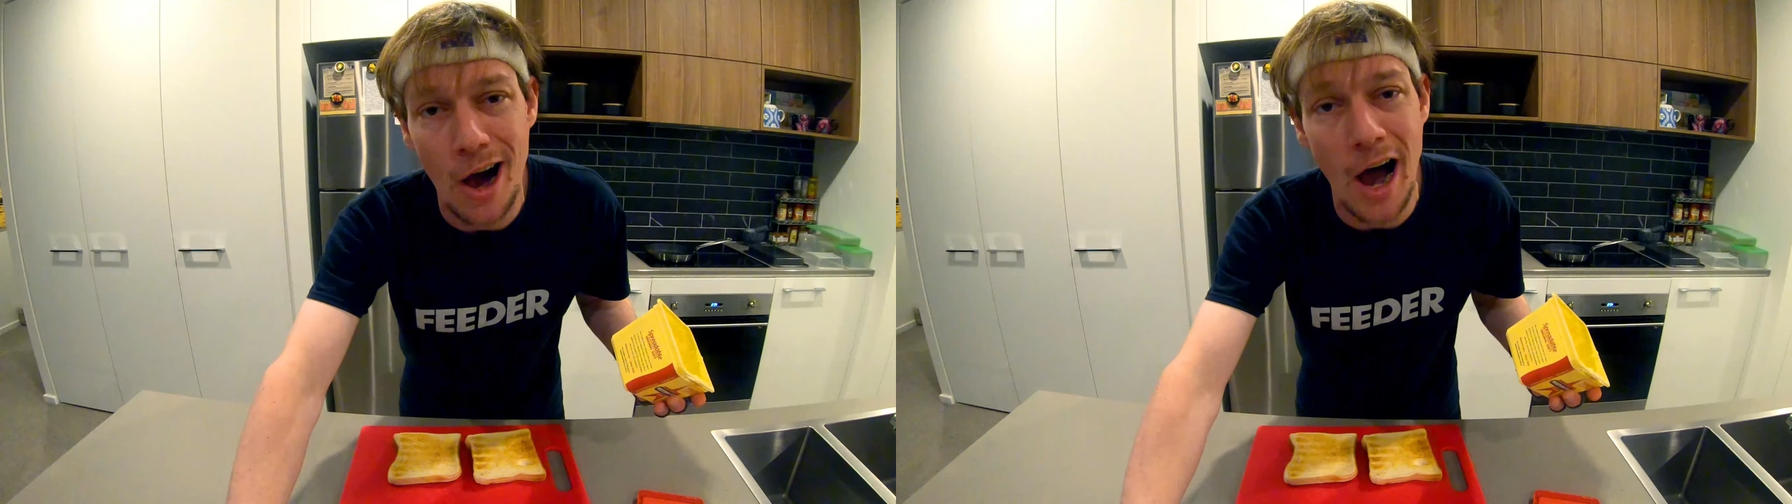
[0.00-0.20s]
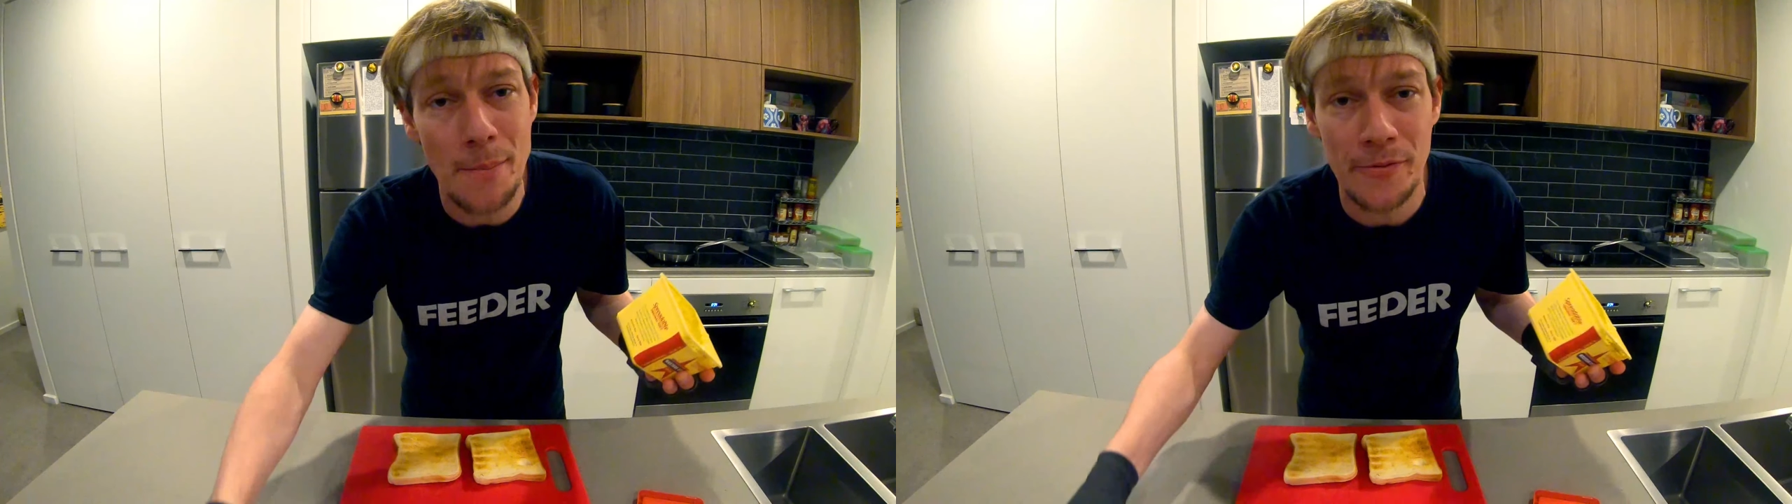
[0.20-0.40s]

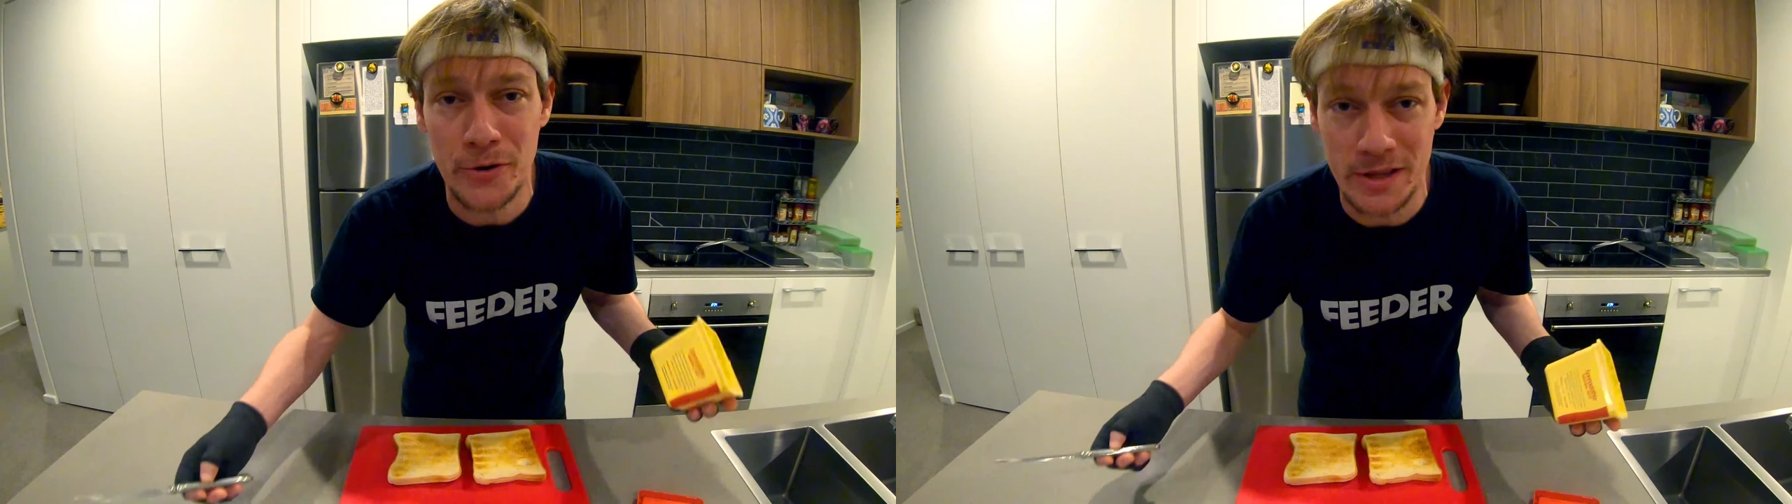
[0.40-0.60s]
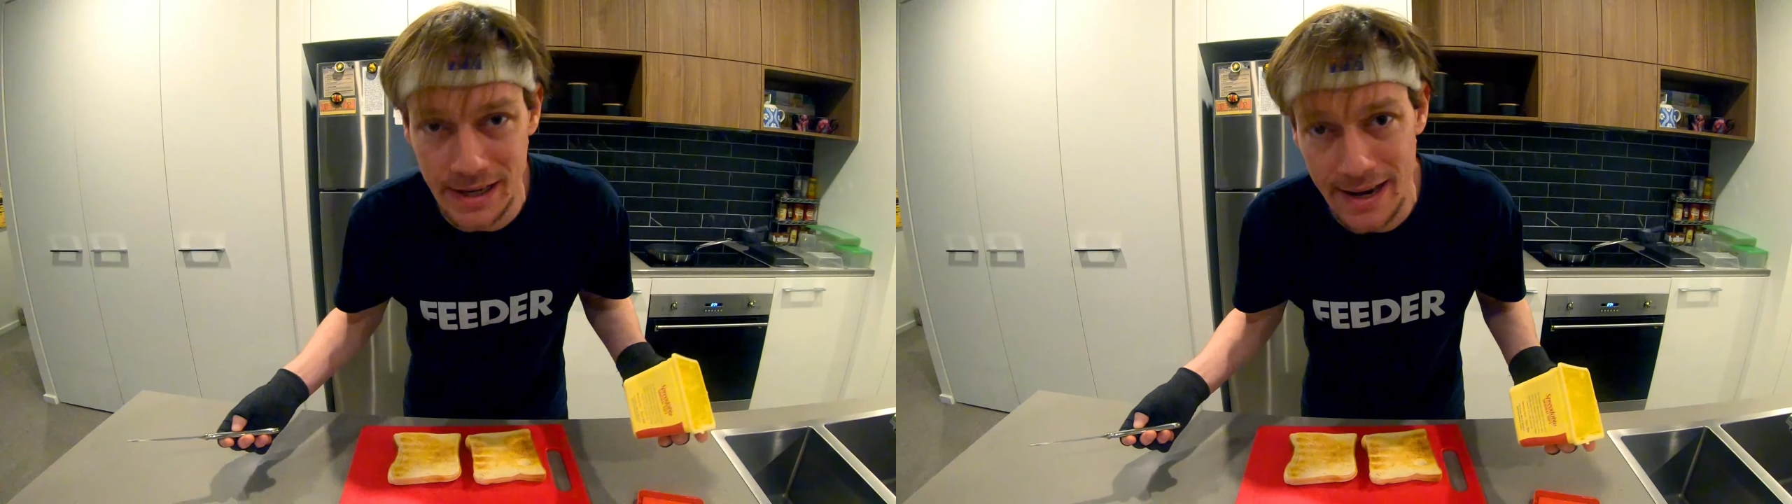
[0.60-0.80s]
I
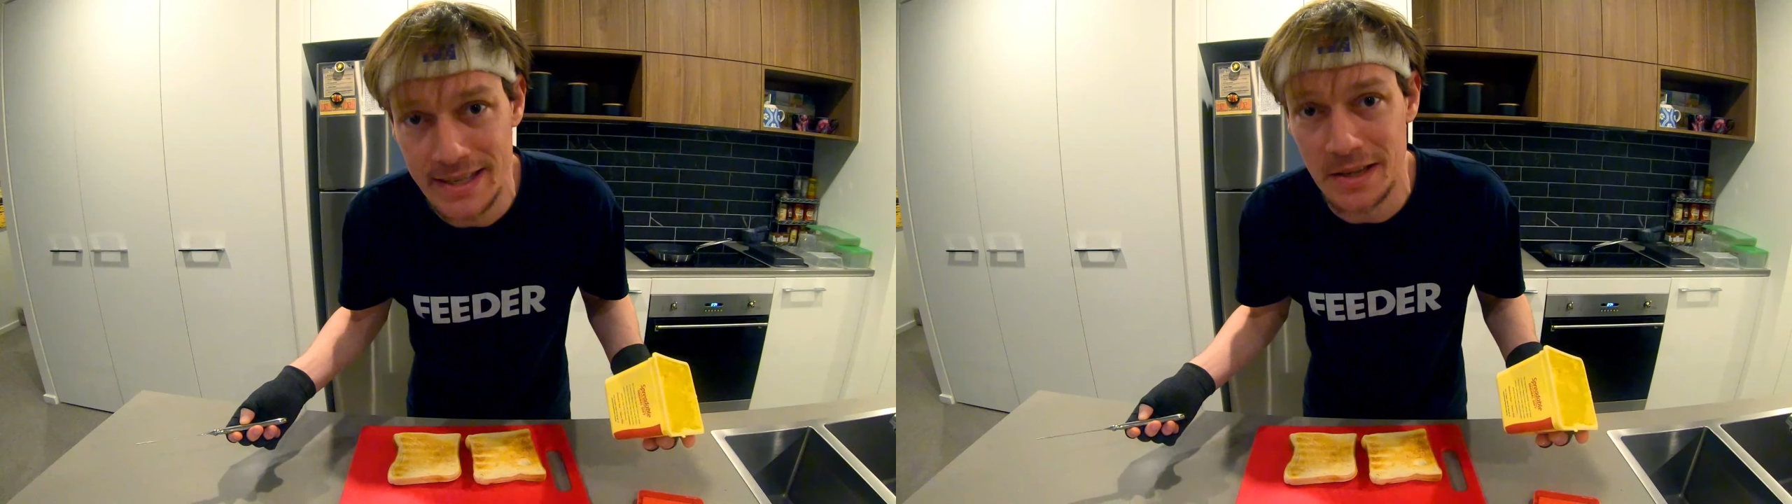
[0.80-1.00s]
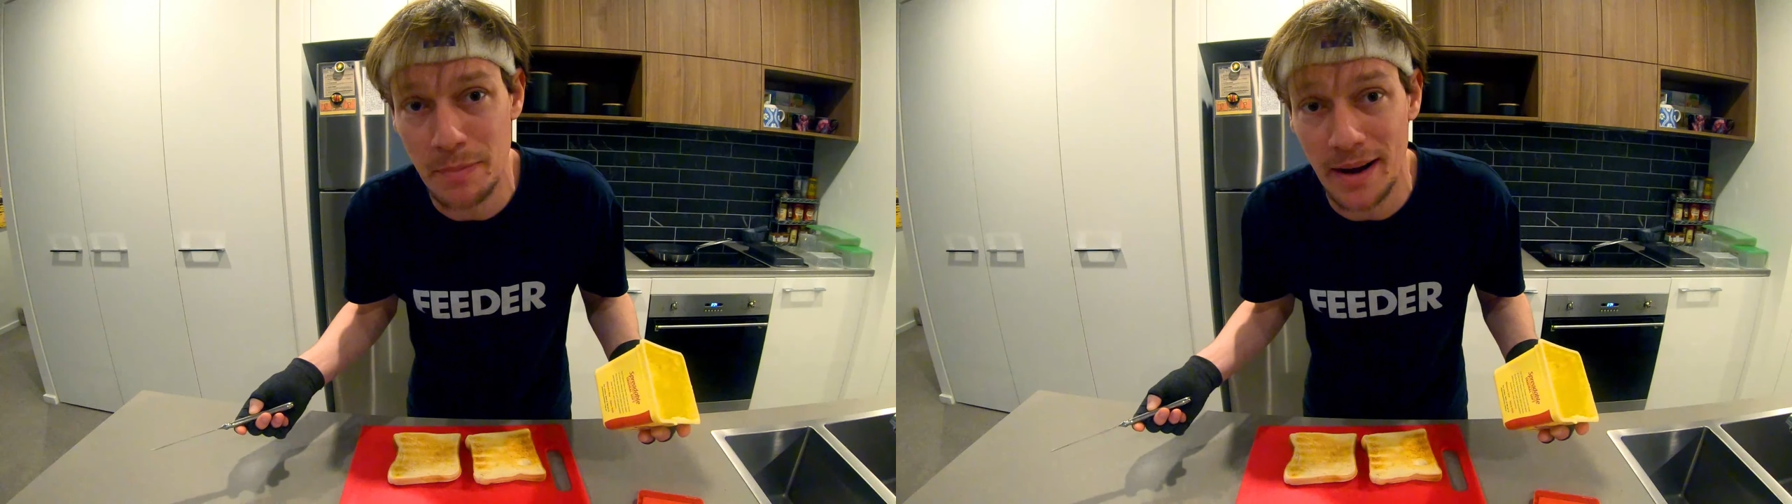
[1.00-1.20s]
prefer the
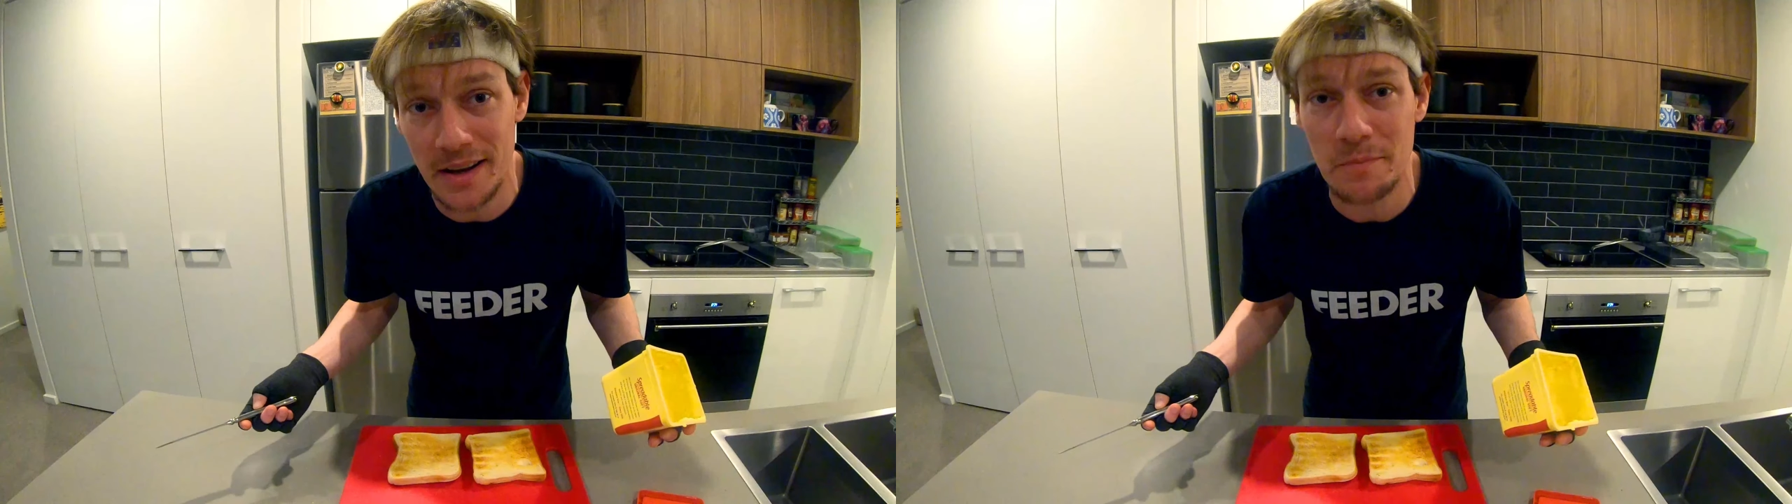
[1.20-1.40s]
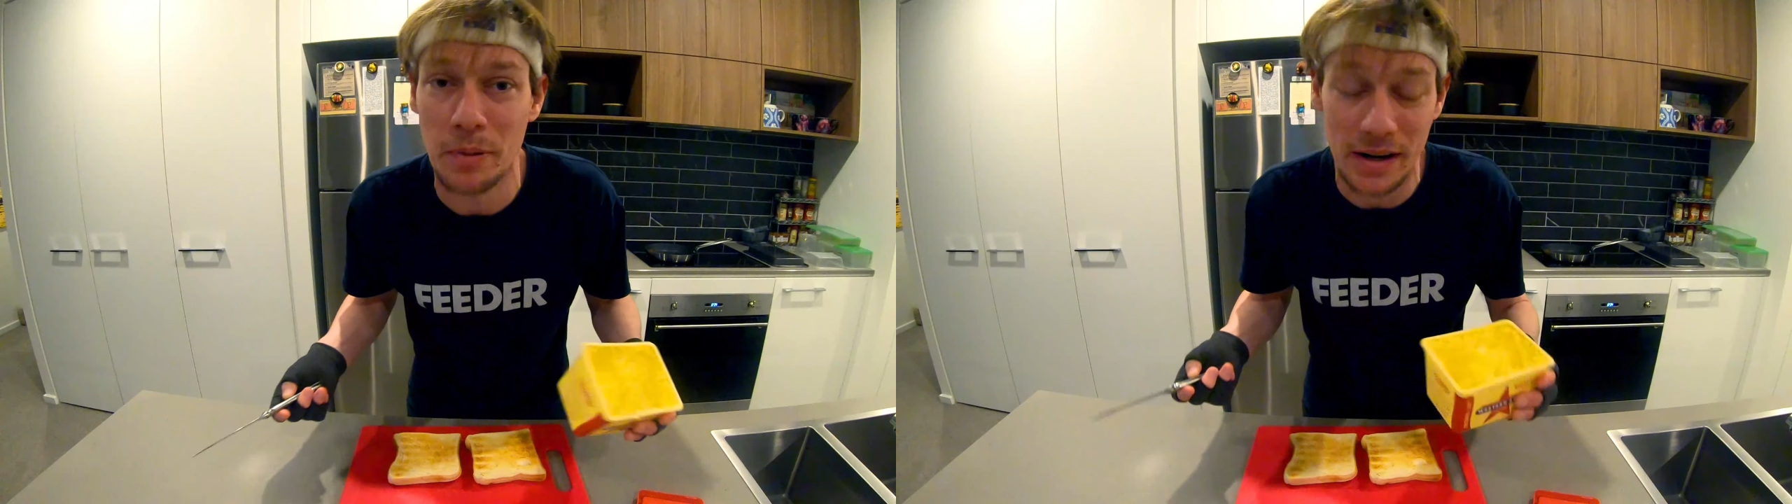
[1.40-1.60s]
taste of
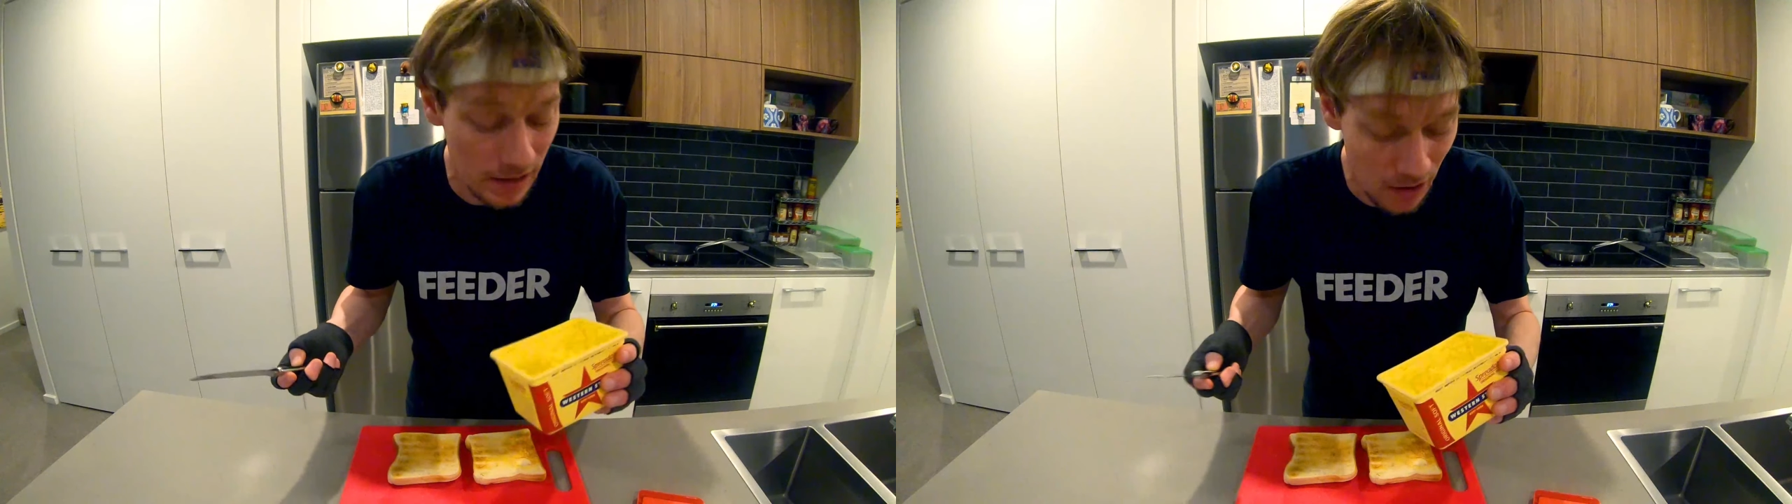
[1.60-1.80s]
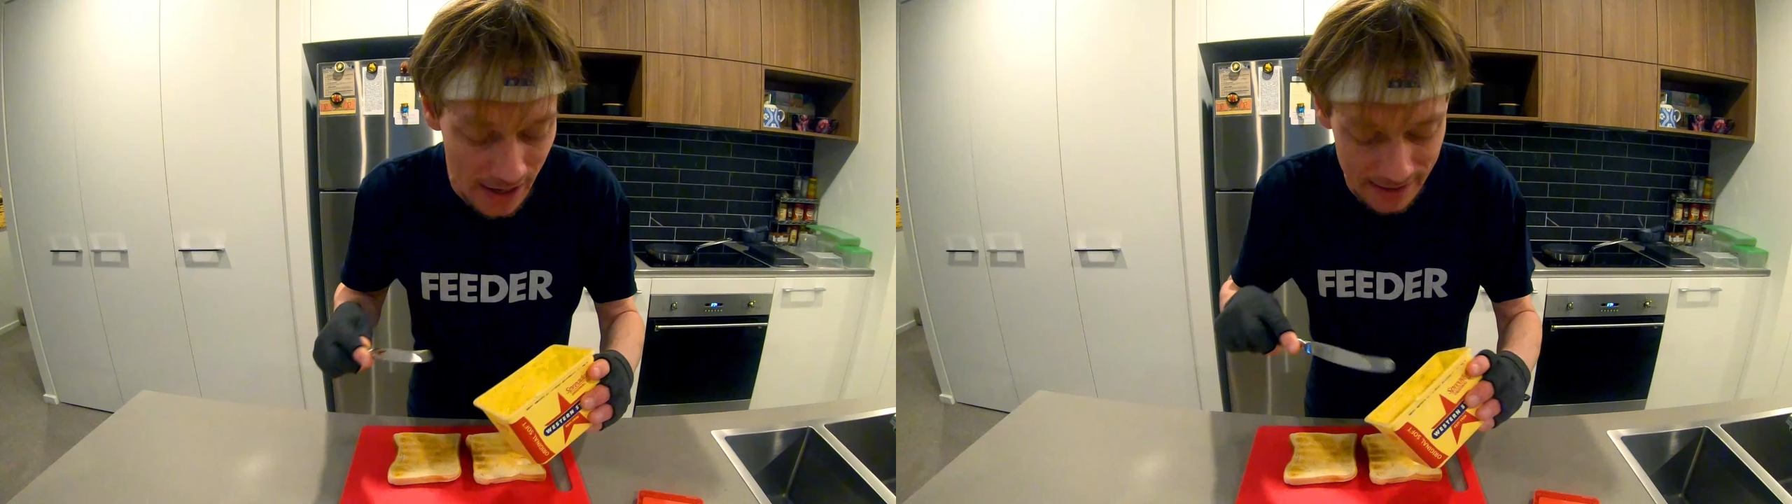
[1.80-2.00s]
butter, but I
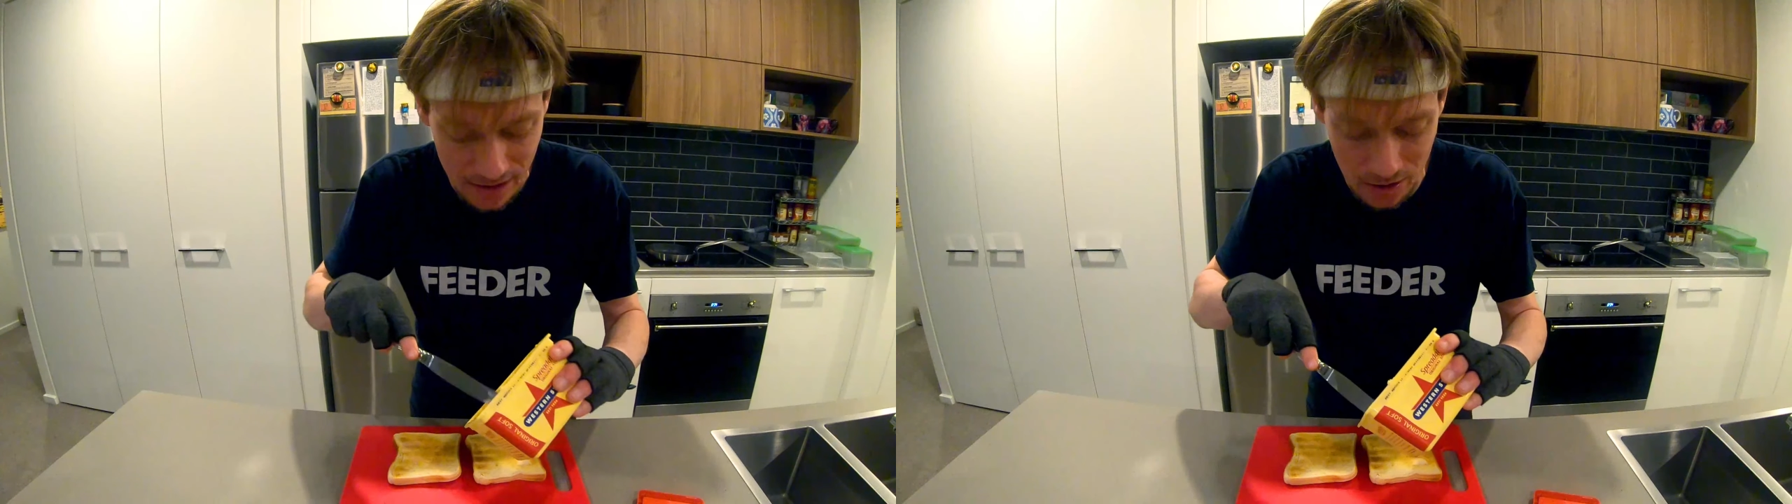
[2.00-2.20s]
like the